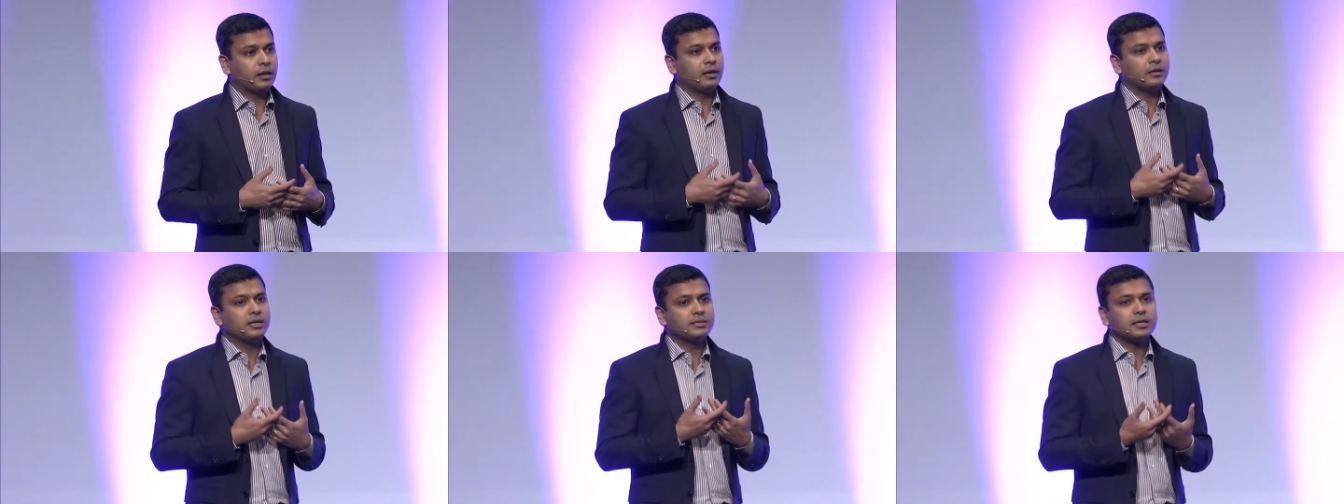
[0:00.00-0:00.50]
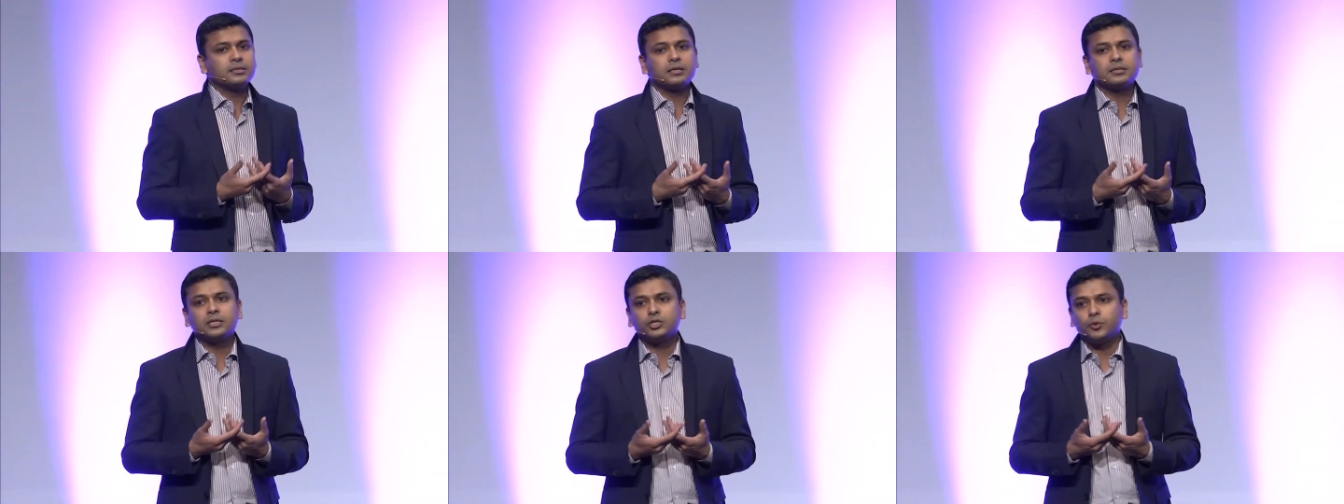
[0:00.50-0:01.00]
In a disaster
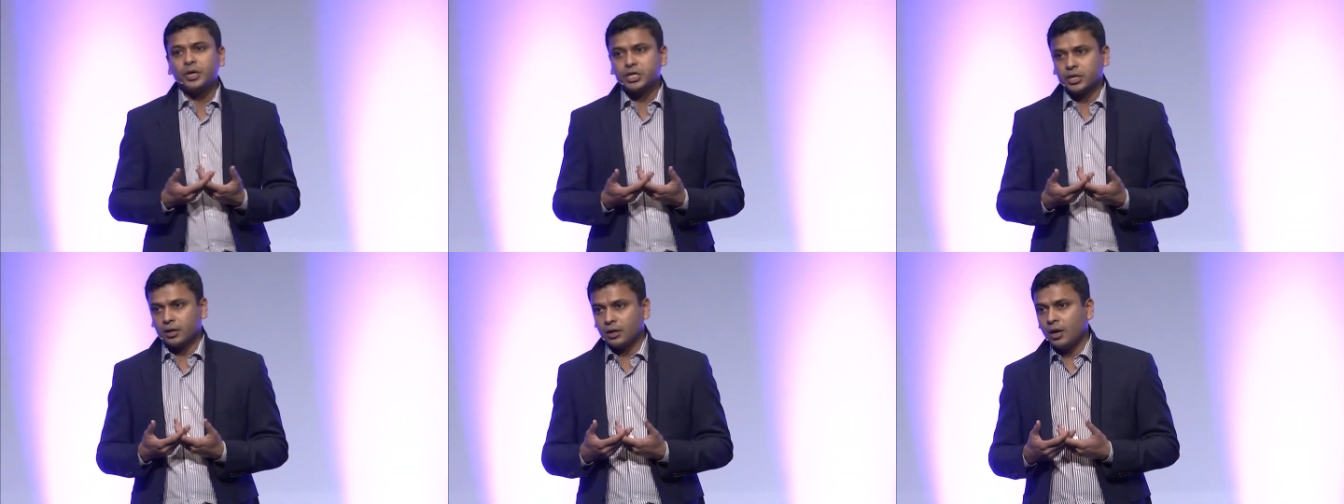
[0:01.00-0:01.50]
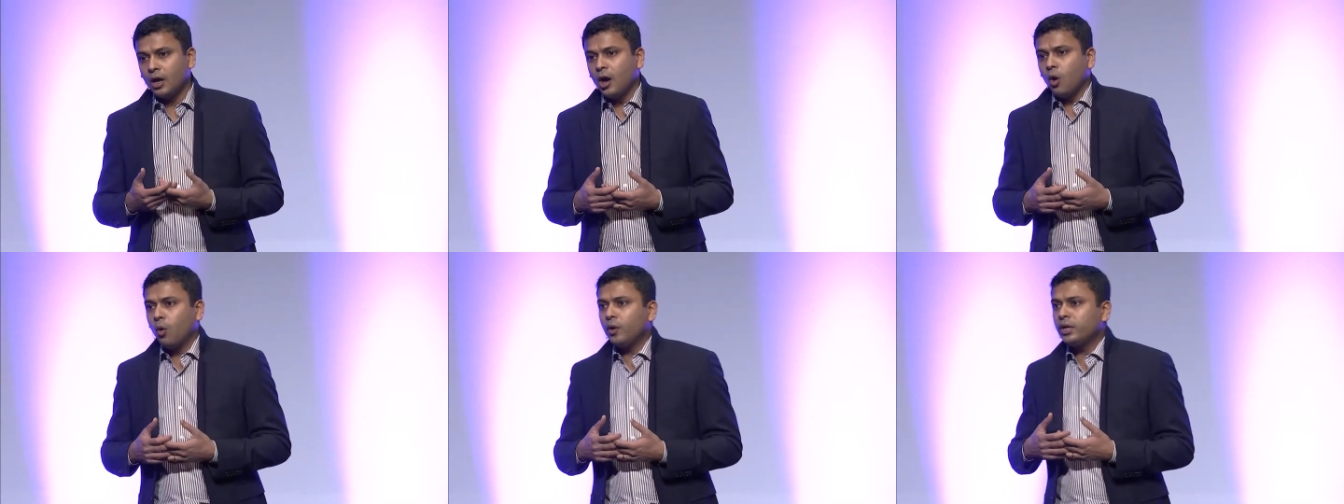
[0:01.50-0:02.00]
situation,
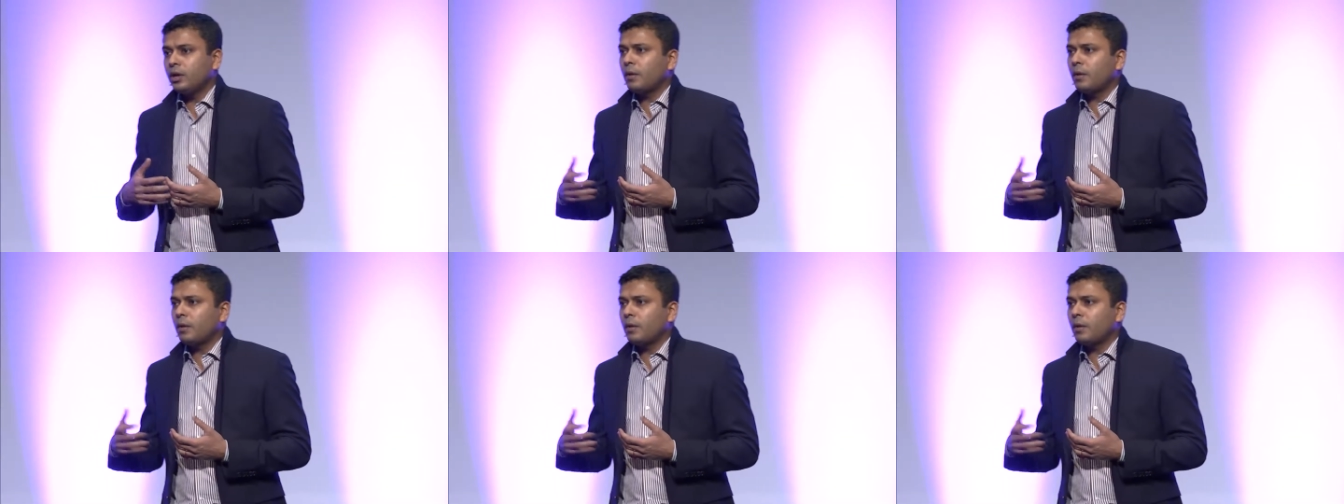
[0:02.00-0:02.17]
when you